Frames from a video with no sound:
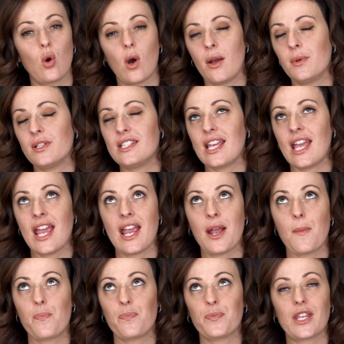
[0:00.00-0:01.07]
So I would
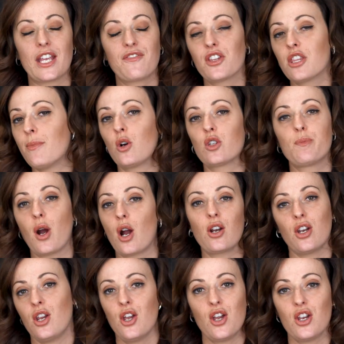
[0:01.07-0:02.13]
say, for the most
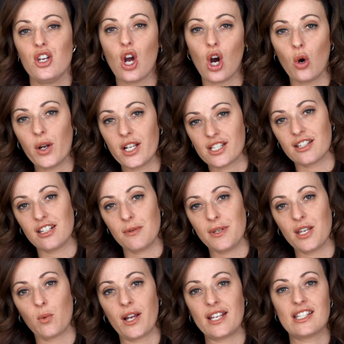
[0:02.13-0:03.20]
part, no, it's gonna
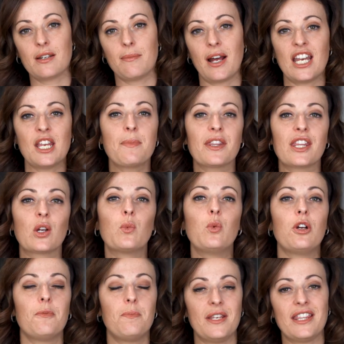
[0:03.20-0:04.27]
be a waste of money, but there
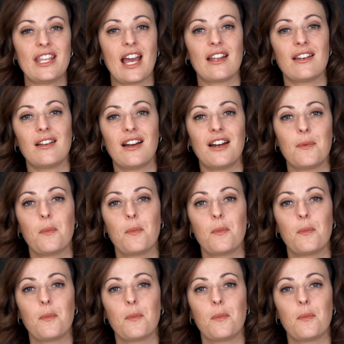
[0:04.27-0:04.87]
would be that